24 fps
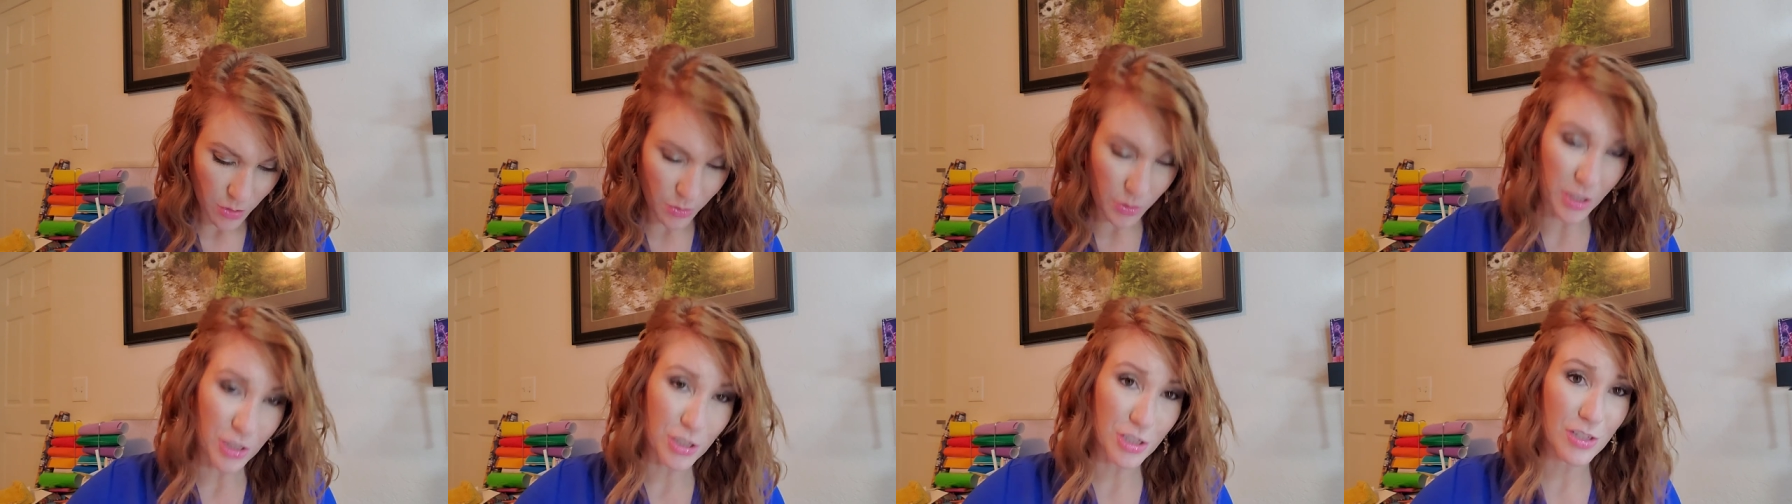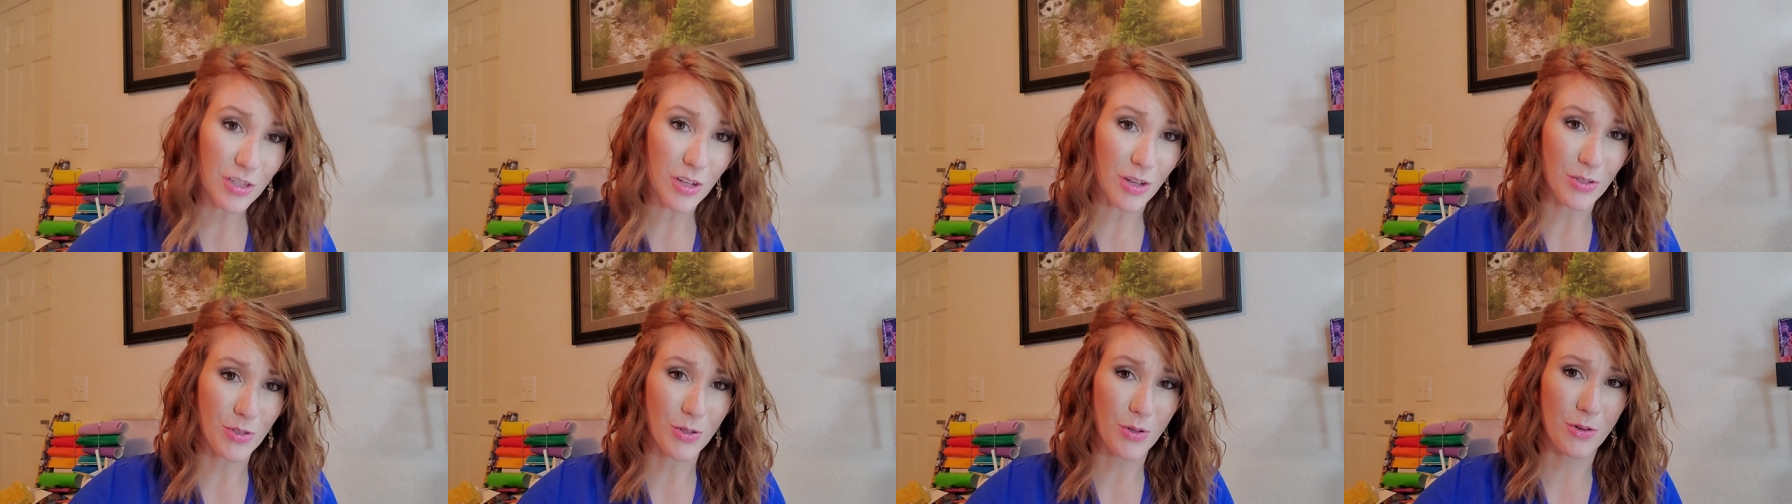Lush is
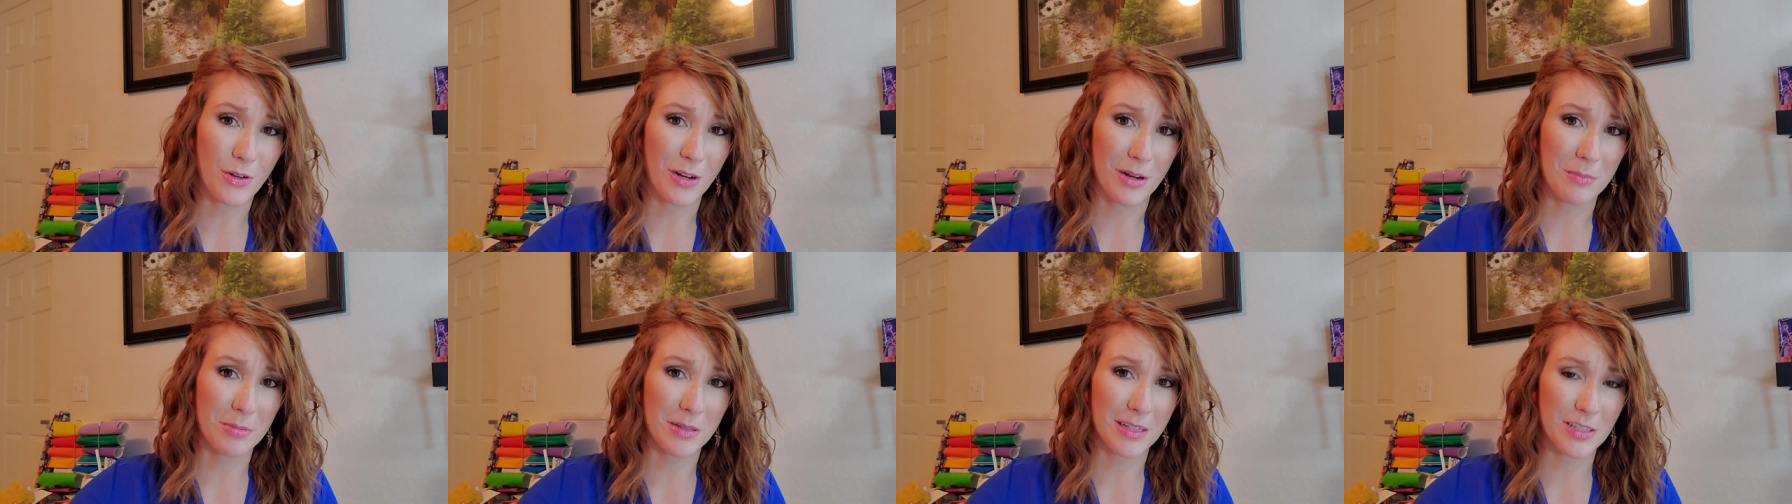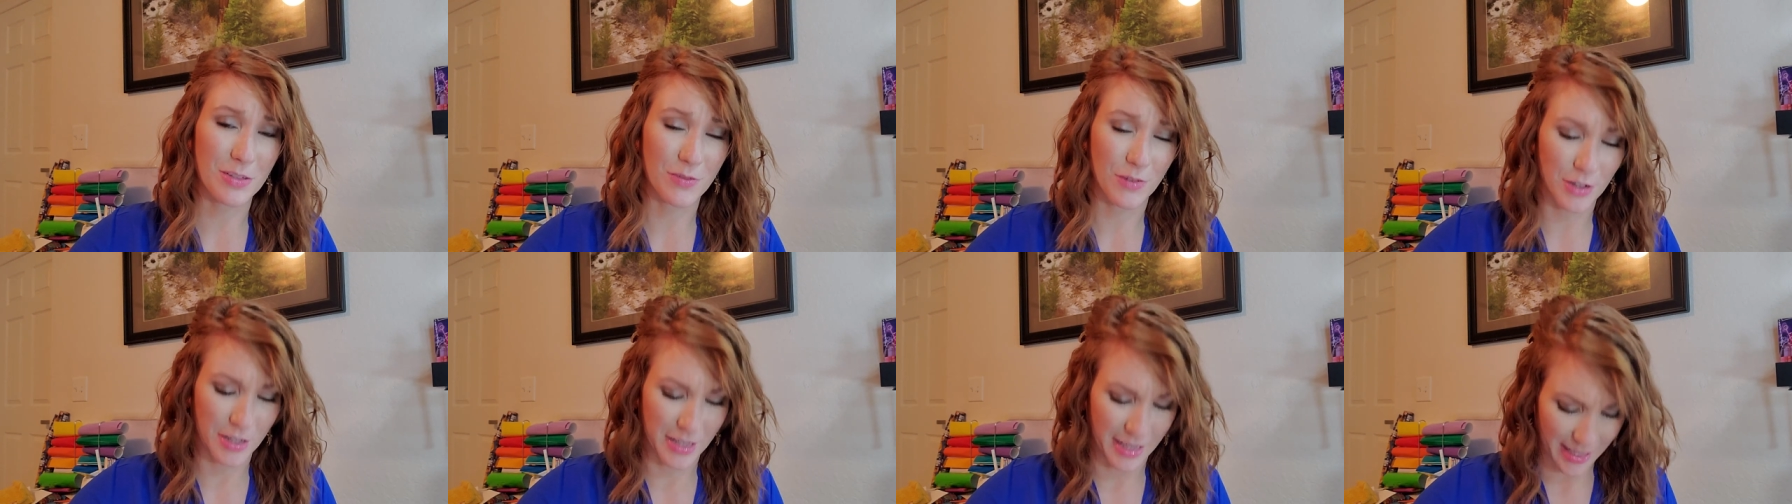also a great
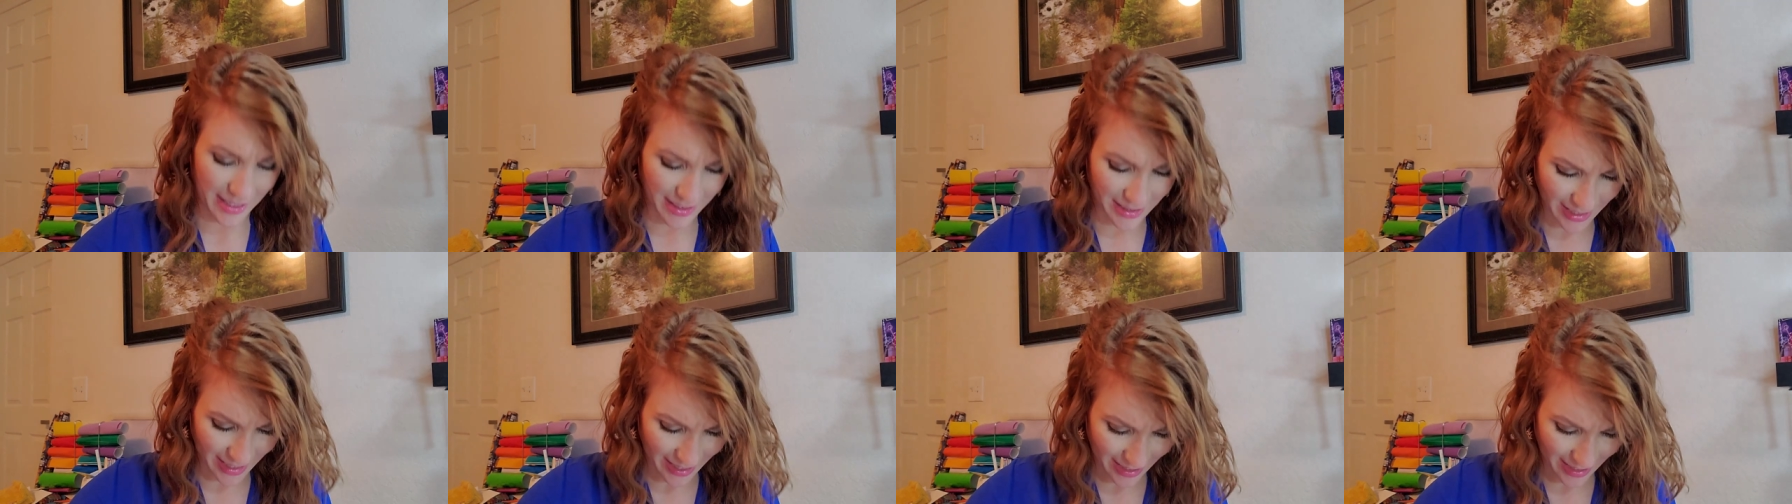place for kids. It